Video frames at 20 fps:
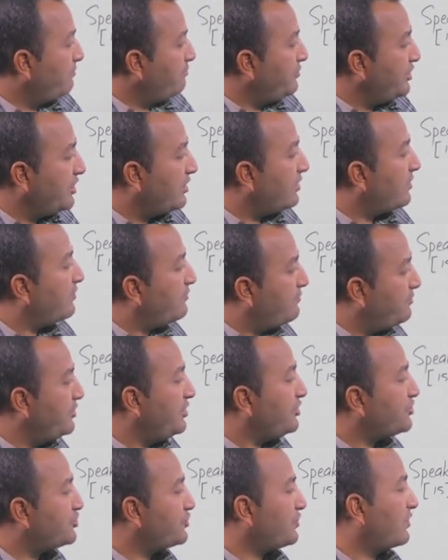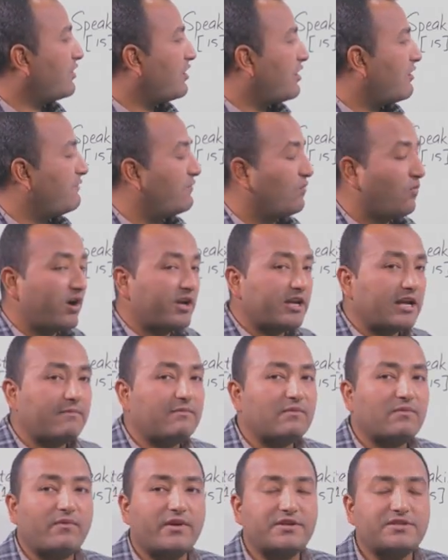be sure of what
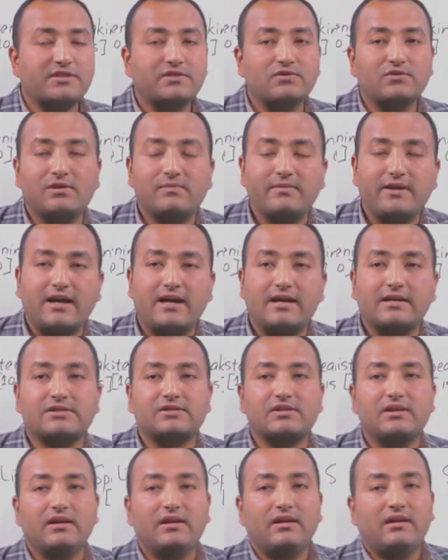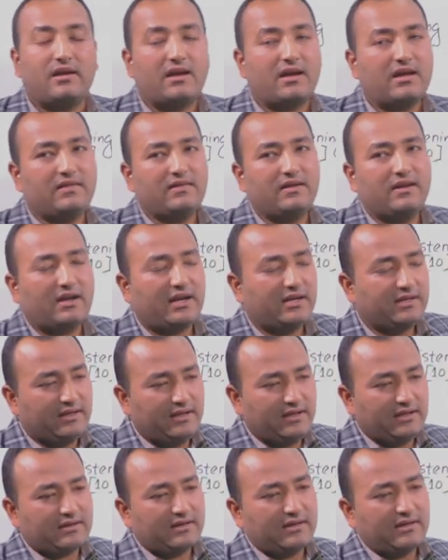type of questions will be asked, and then I
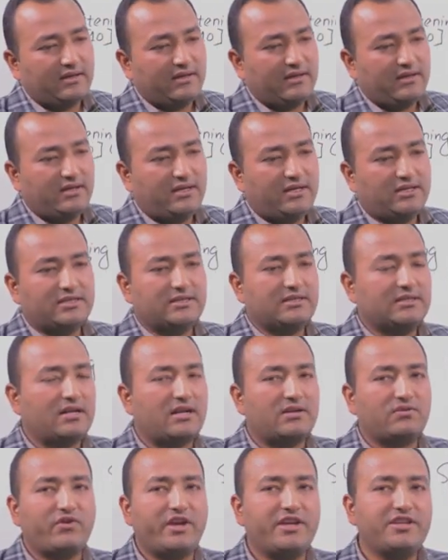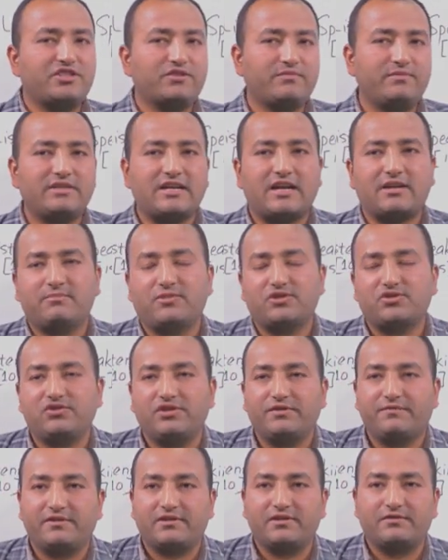think it is not going to be that much
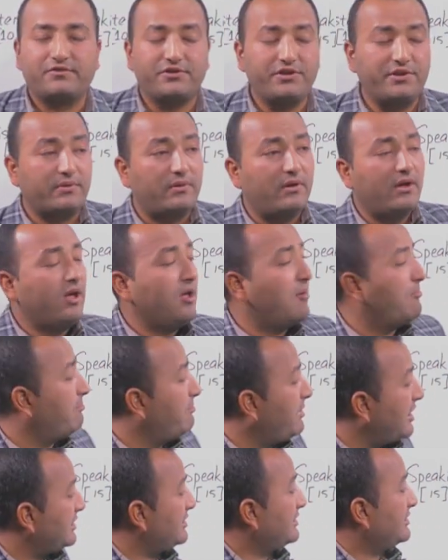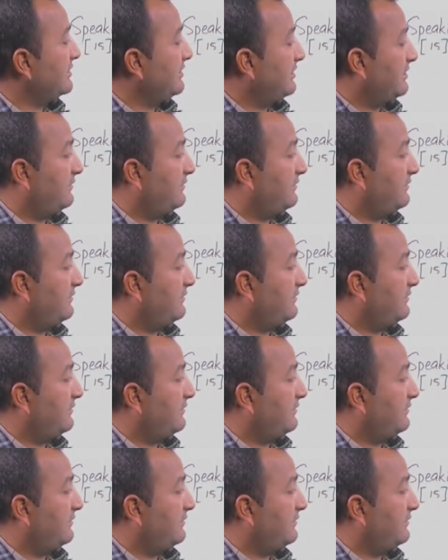difficult for you. But